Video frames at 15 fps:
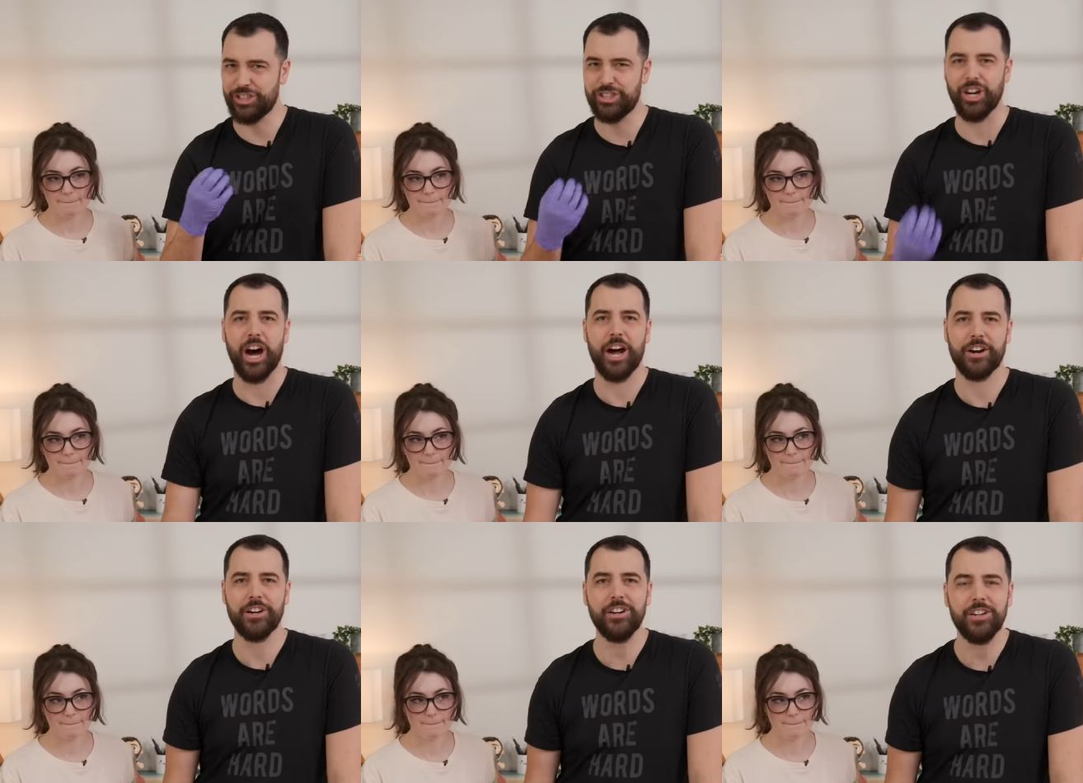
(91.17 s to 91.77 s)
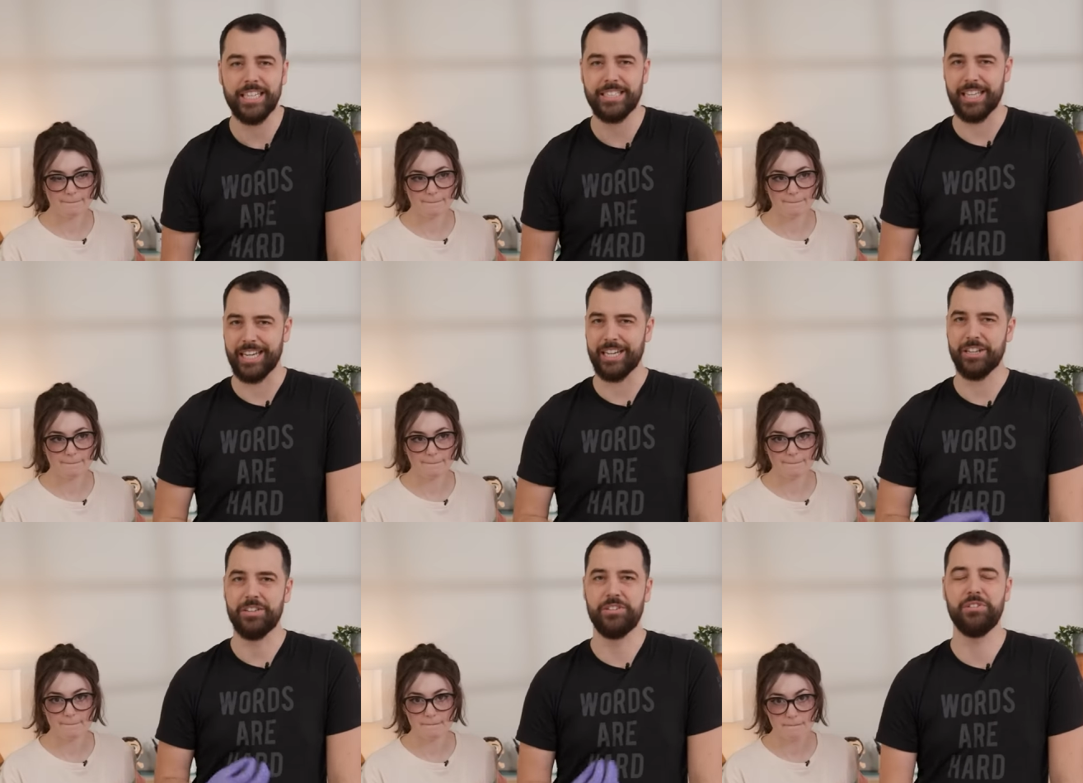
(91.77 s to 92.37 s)
Speaker 1: solder? Is
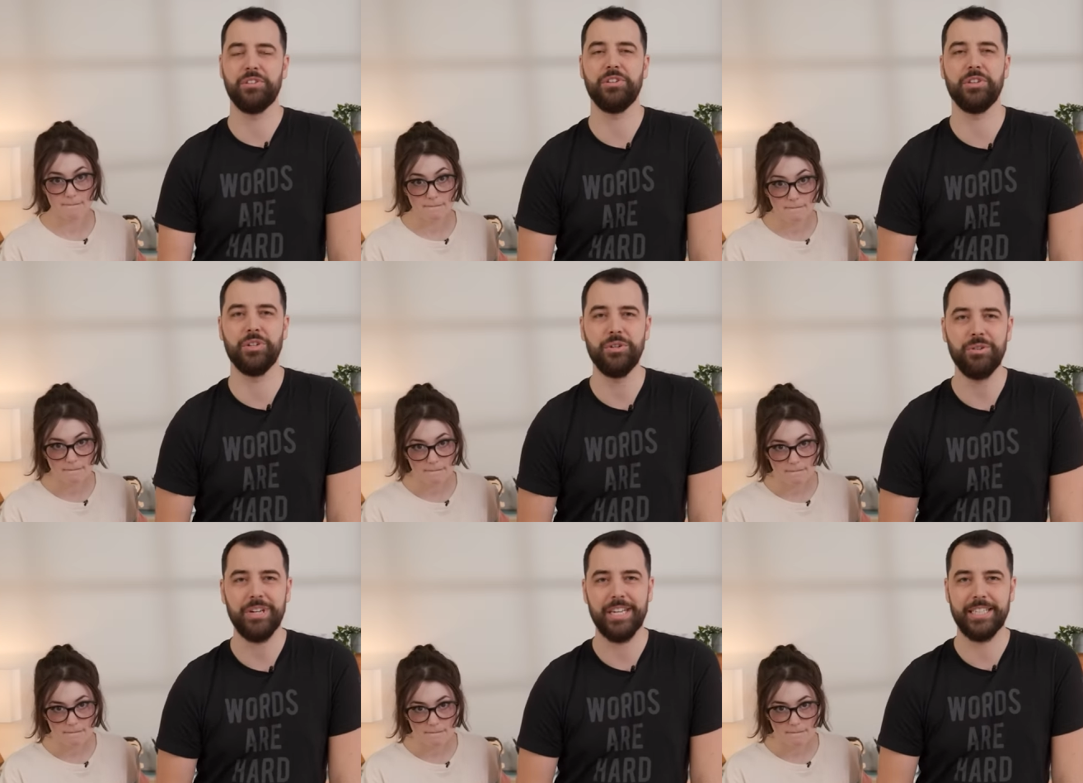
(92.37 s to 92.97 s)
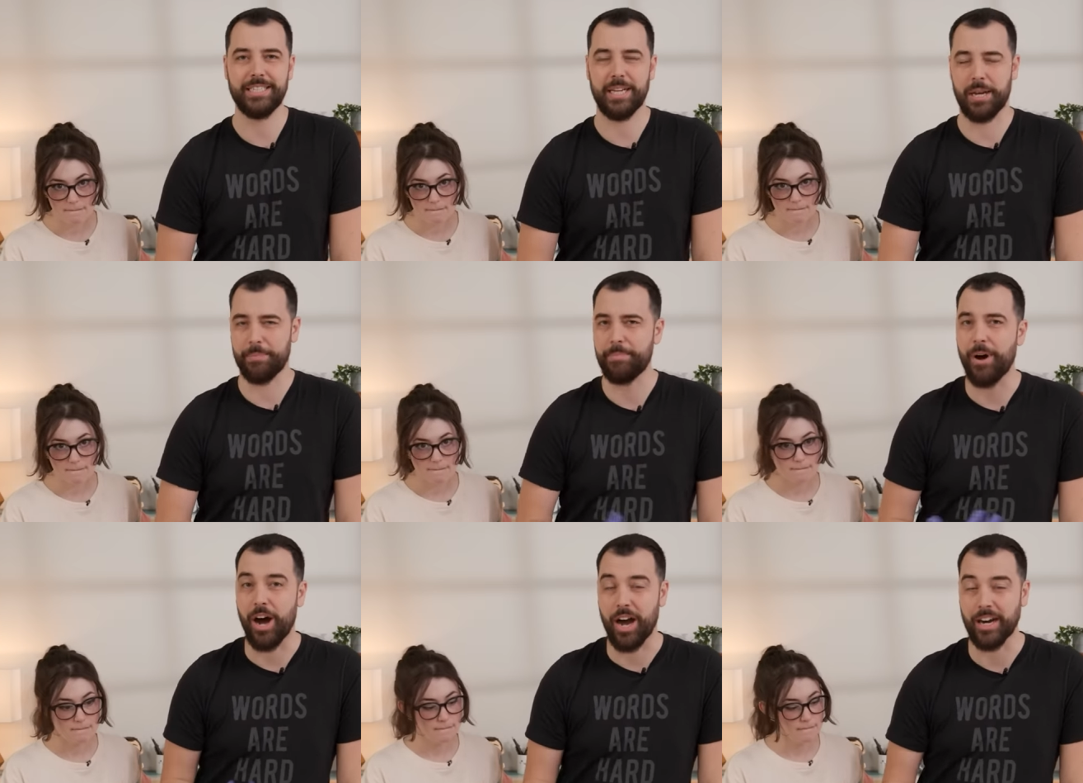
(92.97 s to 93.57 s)
it glue? Is it
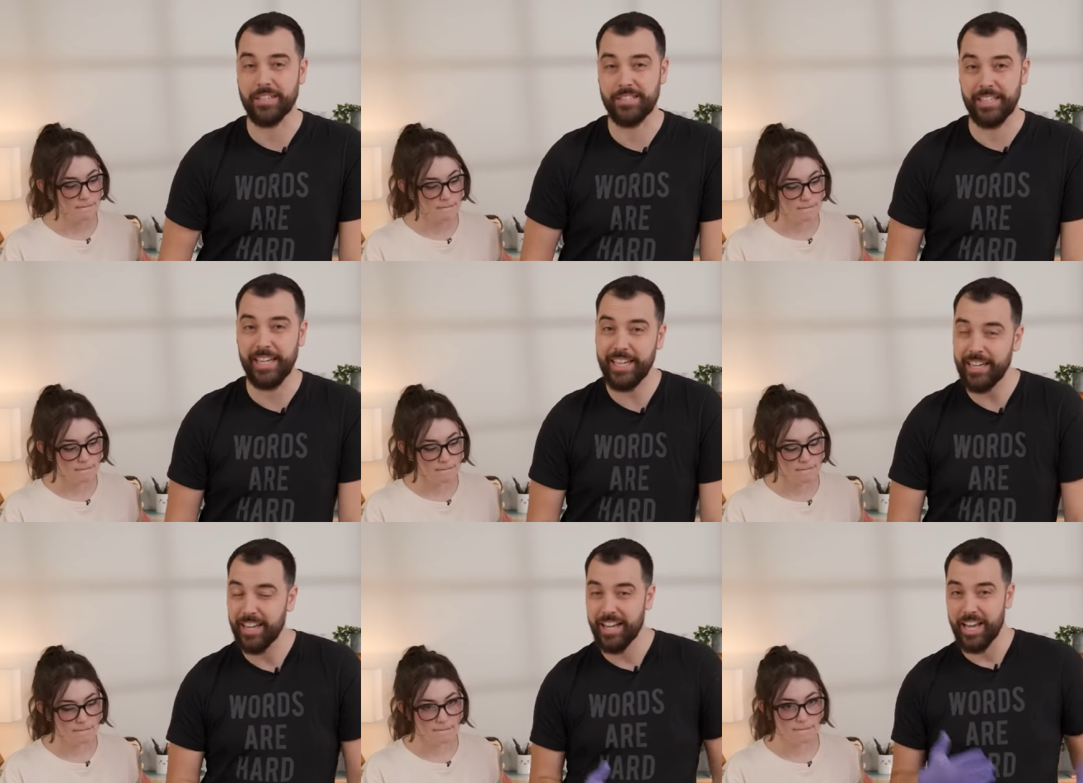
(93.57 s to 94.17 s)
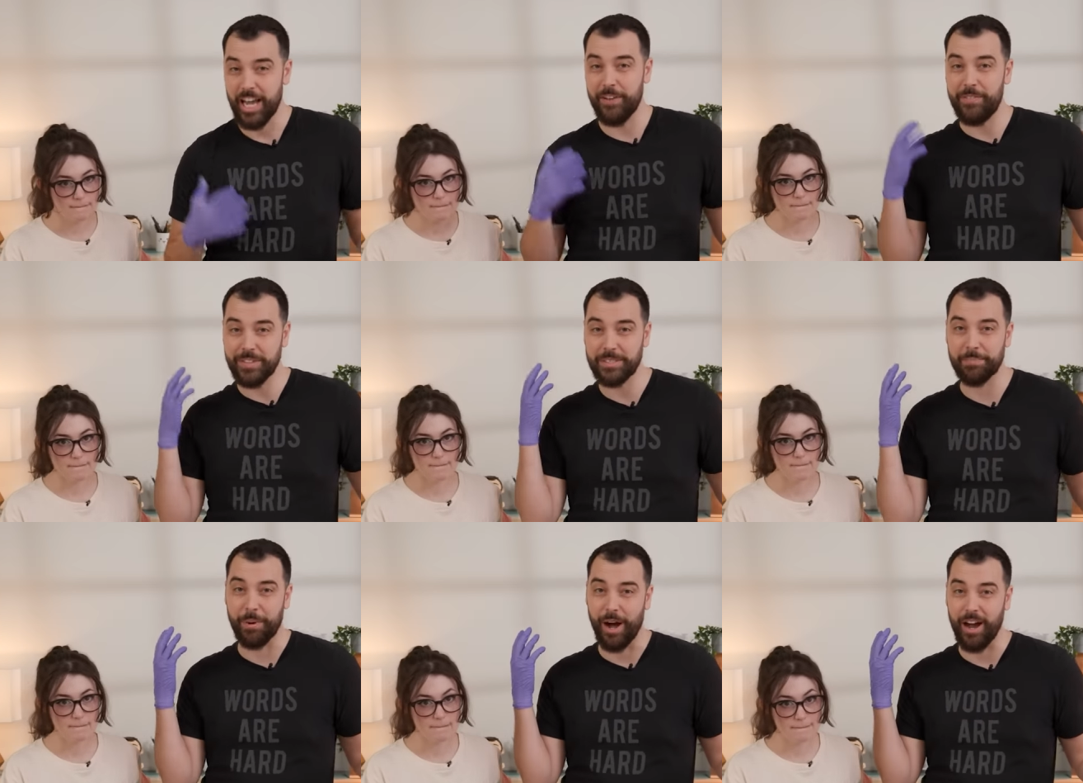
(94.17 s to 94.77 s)
epoxy? If it's
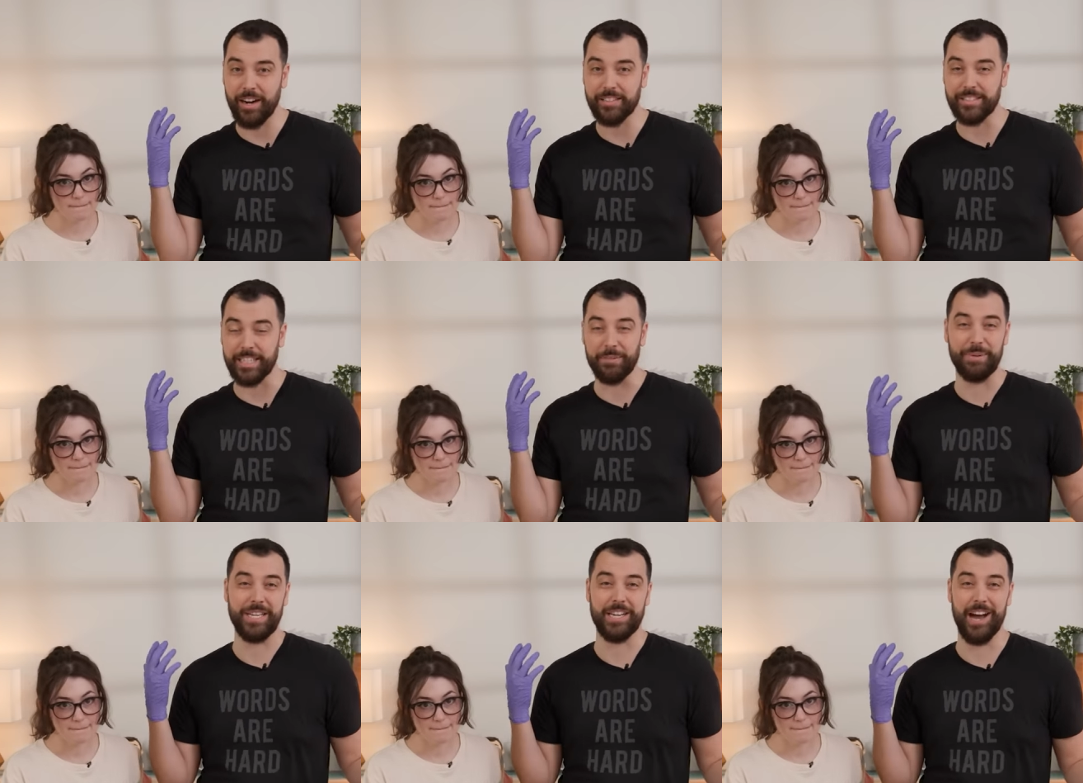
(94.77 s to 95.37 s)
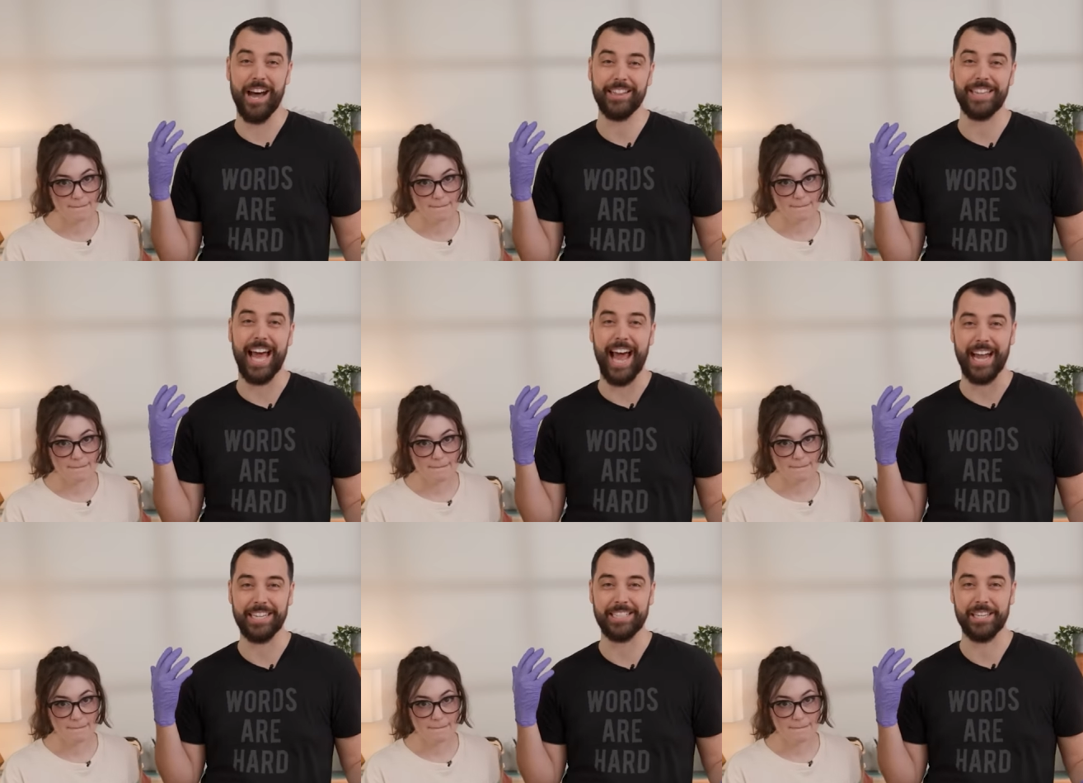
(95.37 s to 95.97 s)
epoxy, we got
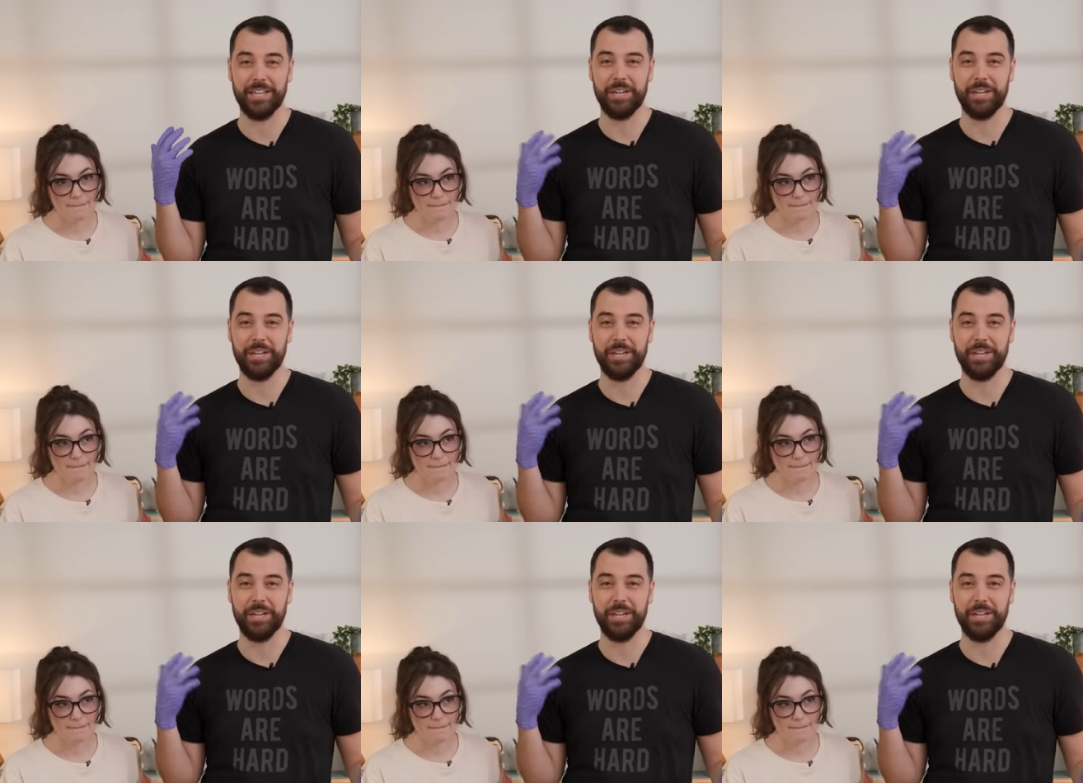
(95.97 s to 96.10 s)
that.